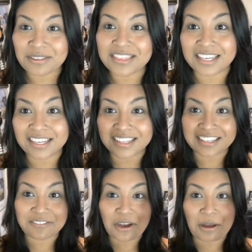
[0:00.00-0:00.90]
you think.
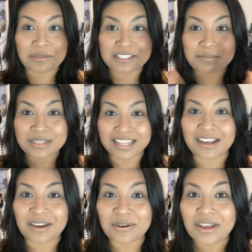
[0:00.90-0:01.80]
Leave comments
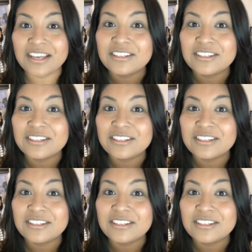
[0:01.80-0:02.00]
below.